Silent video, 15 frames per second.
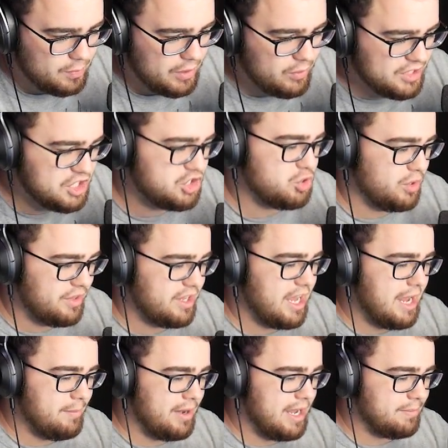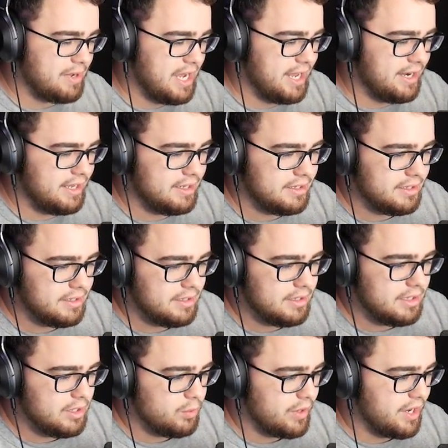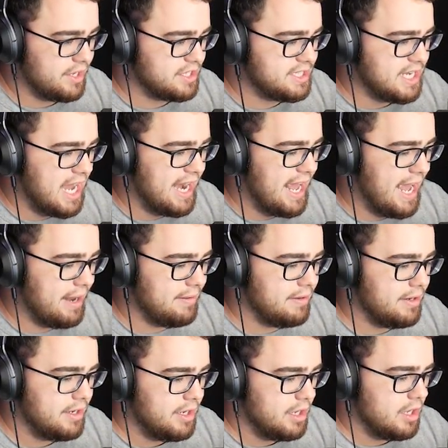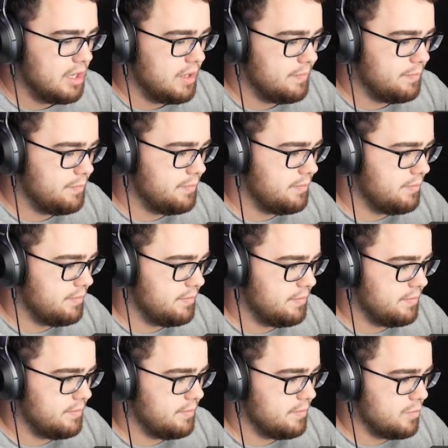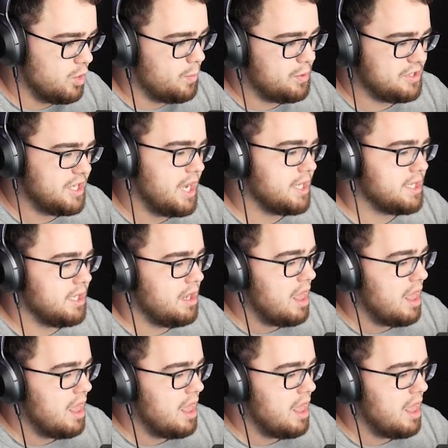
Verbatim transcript: me. We just joined the game and I'm kinda, we're getting shot at. We're protected.